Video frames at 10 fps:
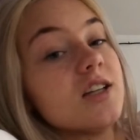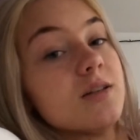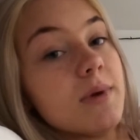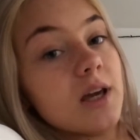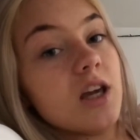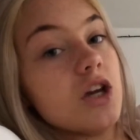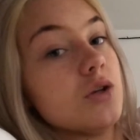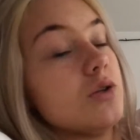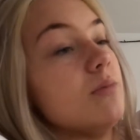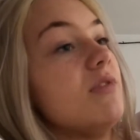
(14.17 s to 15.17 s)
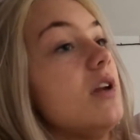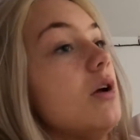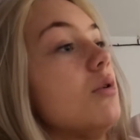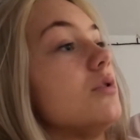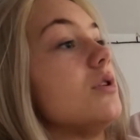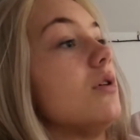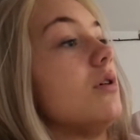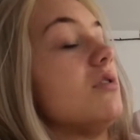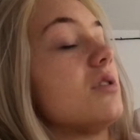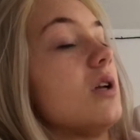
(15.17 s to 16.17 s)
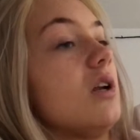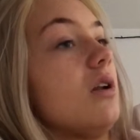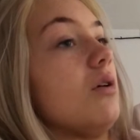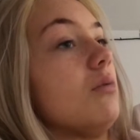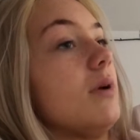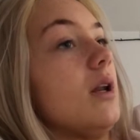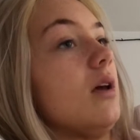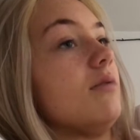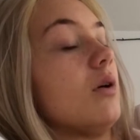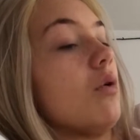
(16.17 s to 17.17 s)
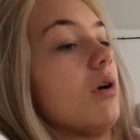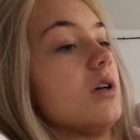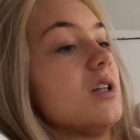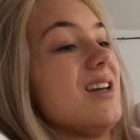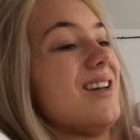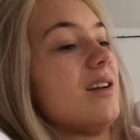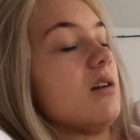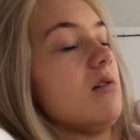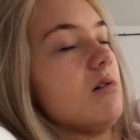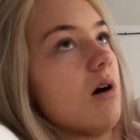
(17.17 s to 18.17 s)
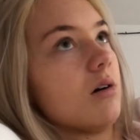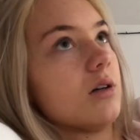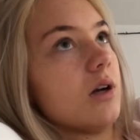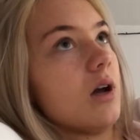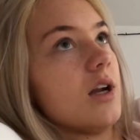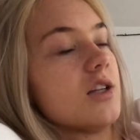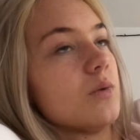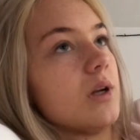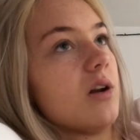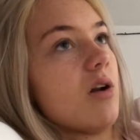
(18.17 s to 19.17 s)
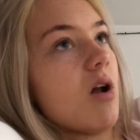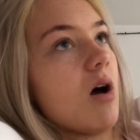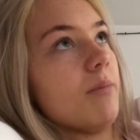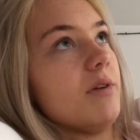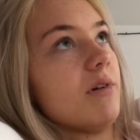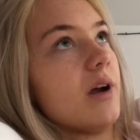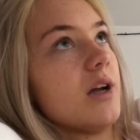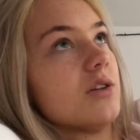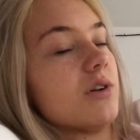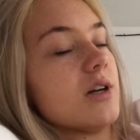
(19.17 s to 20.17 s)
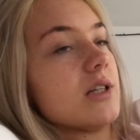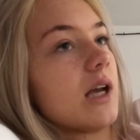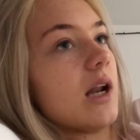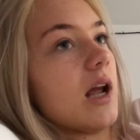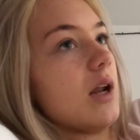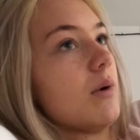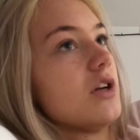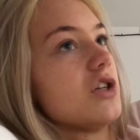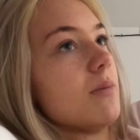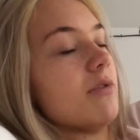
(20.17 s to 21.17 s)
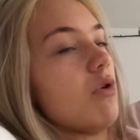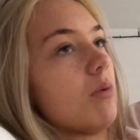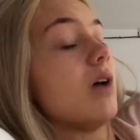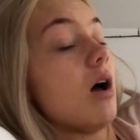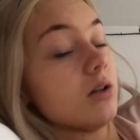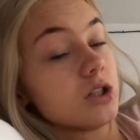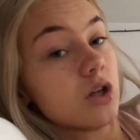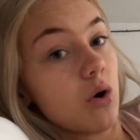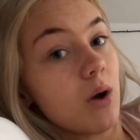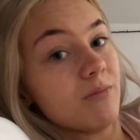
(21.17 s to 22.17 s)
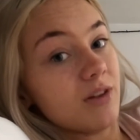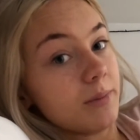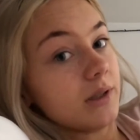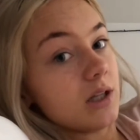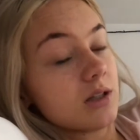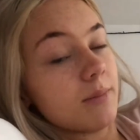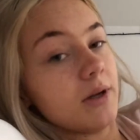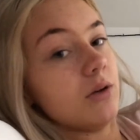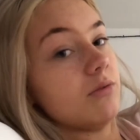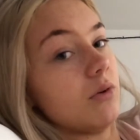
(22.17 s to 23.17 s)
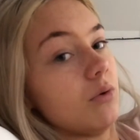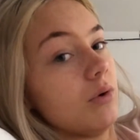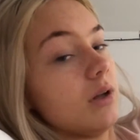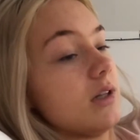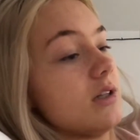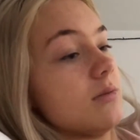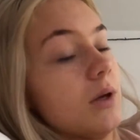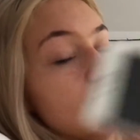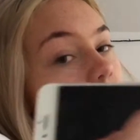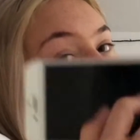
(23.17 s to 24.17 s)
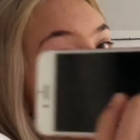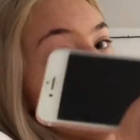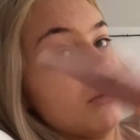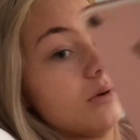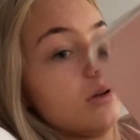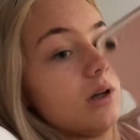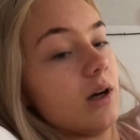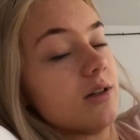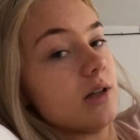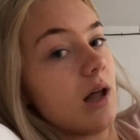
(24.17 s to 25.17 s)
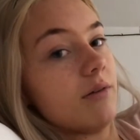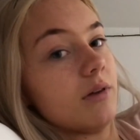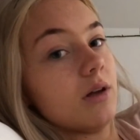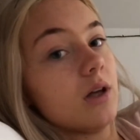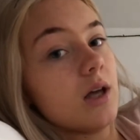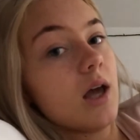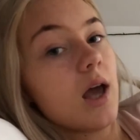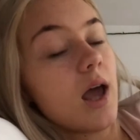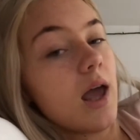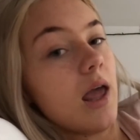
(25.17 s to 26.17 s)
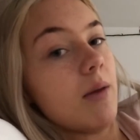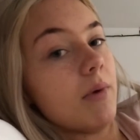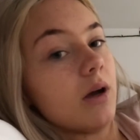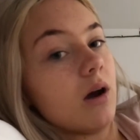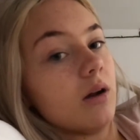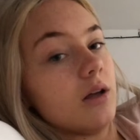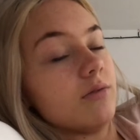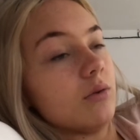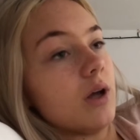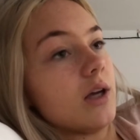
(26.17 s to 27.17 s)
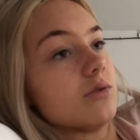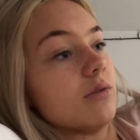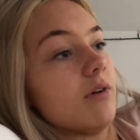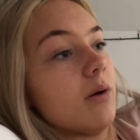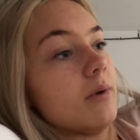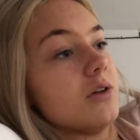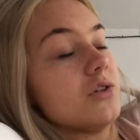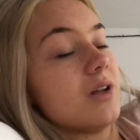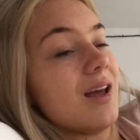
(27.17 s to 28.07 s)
to make a YouTube video. So I'm just gonna do my life in quarantine. Not gonna lie, this will not be very interesting in any way, shape or form. Also, I'm filming this on my new phone. This is my old one, but yeah, I still have it. I got an iPhone X refurbished